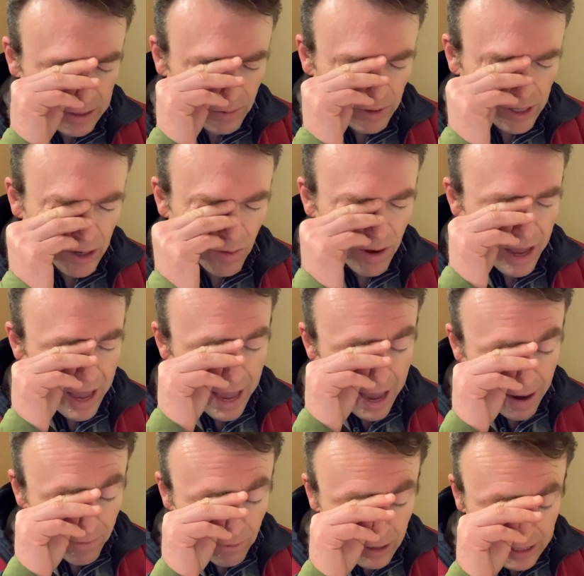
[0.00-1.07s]
that we know
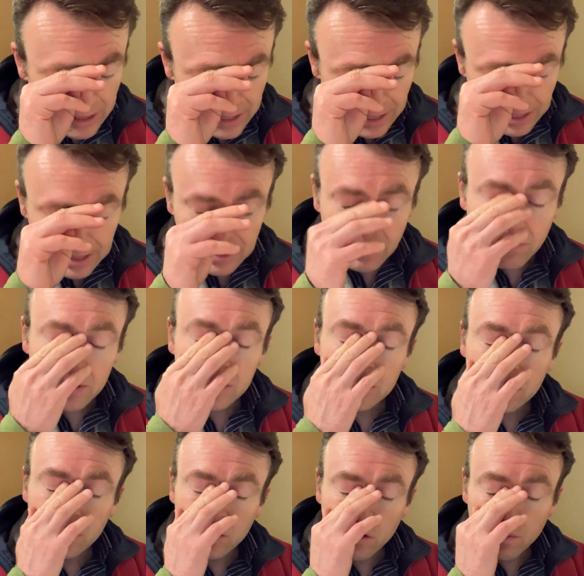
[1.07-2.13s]
everything there is
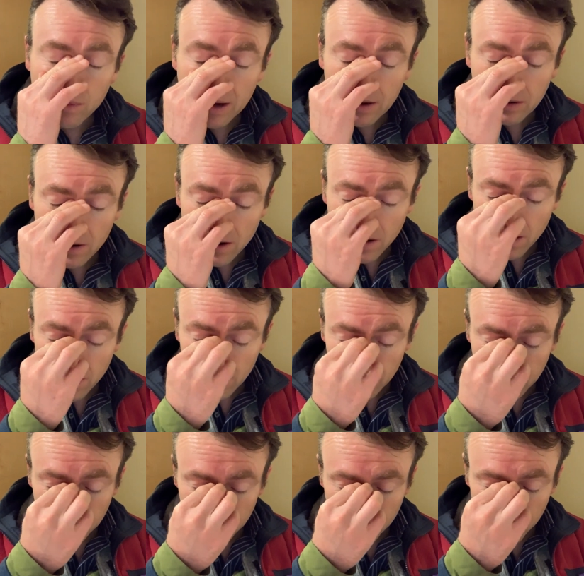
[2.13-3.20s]
to know about art.
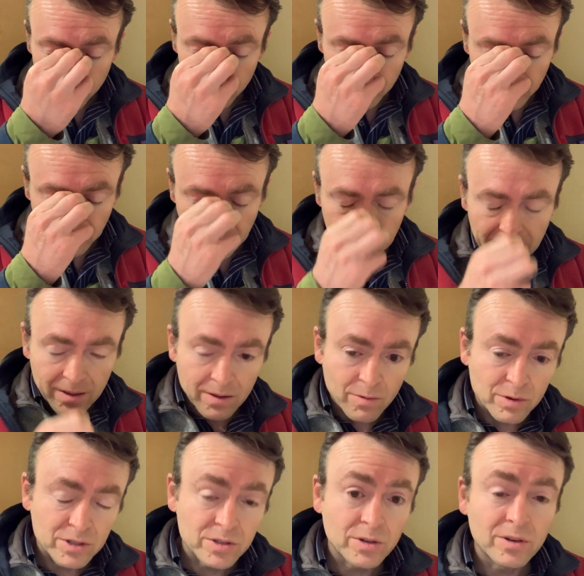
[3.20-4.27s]

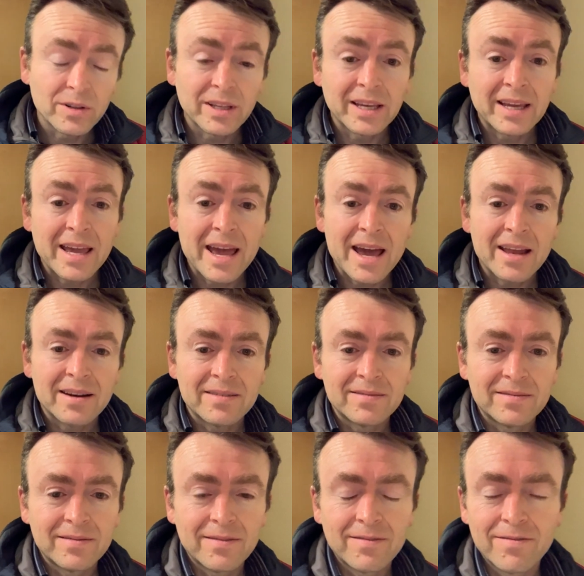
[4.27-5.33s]
We certainly can't
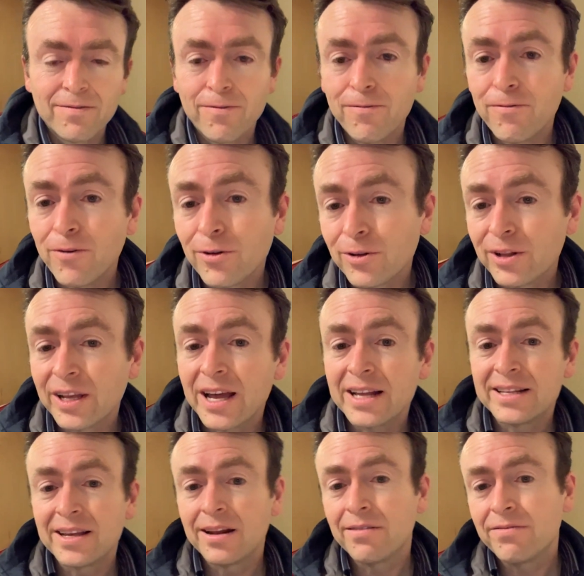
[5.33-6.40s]
fully
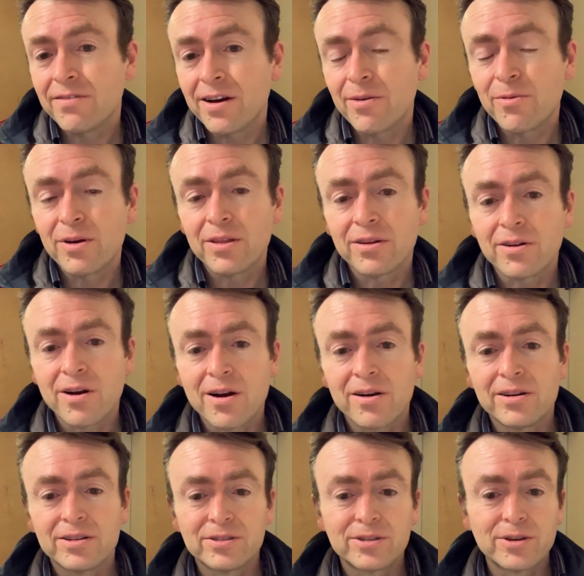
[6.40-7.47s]
identify whether
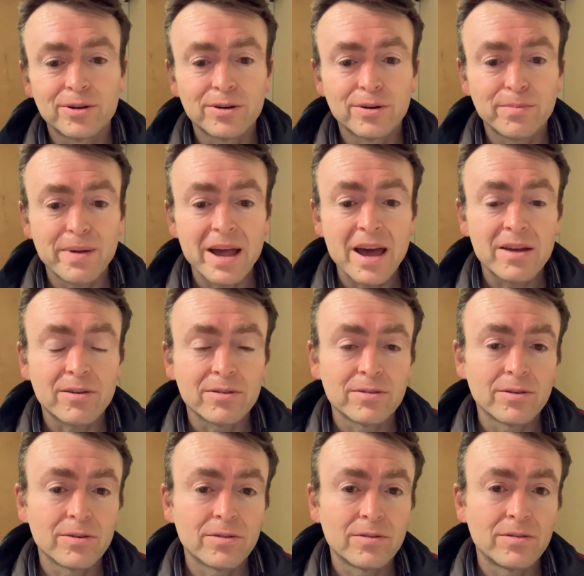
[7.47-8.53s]
art is good or bad,
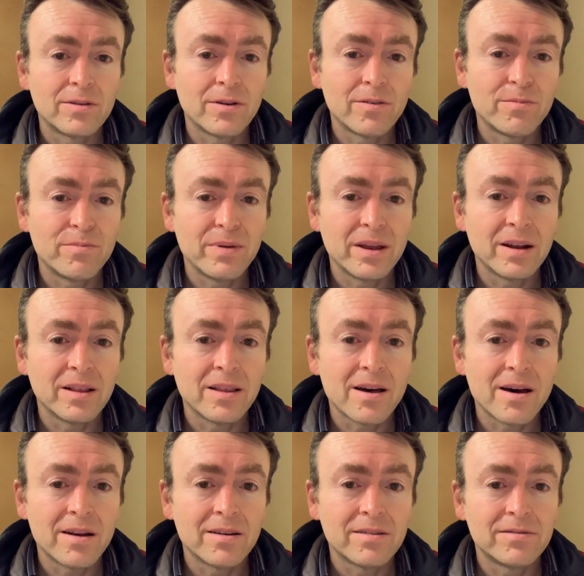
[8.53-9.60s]
although there have been a
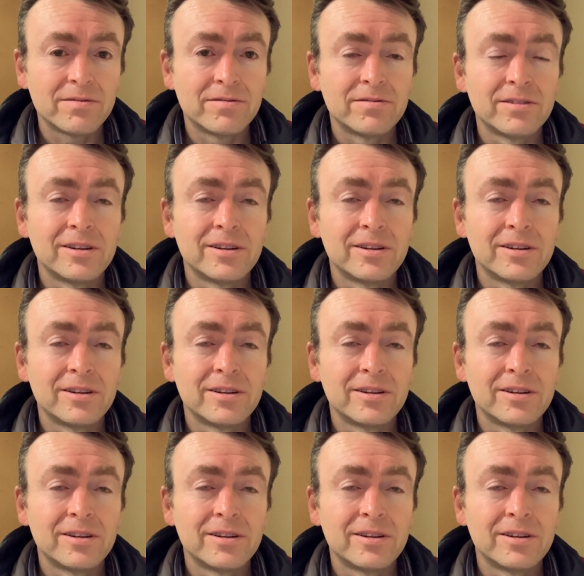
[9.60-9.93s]
lot of